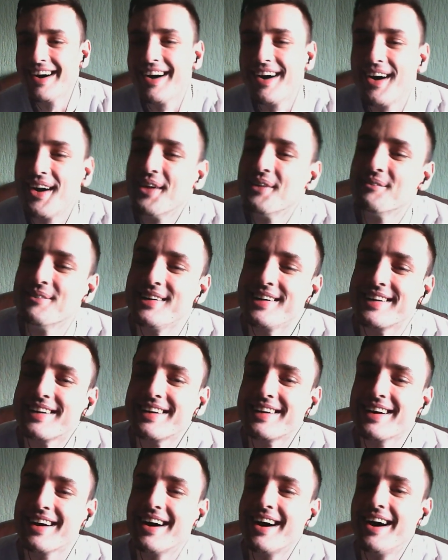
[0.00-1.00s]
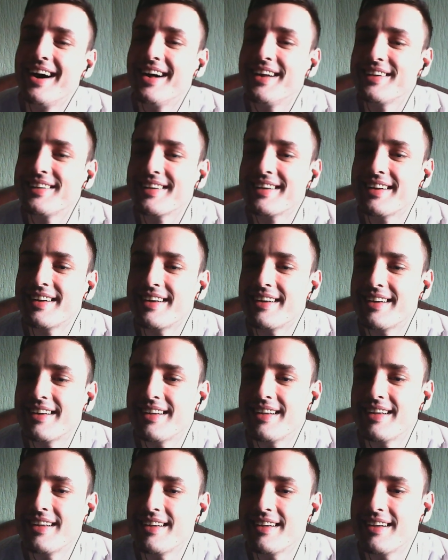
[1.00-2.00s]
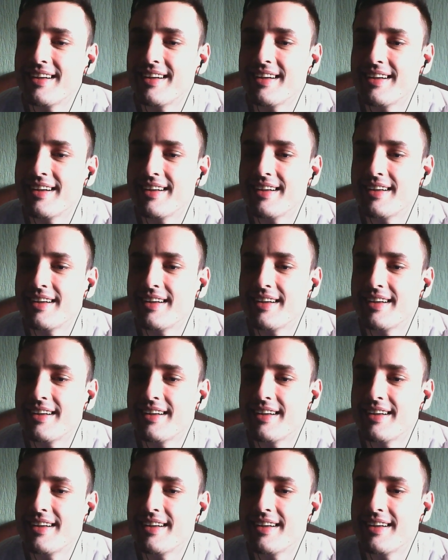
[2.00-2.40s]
oh my God. ¿Cómo estás?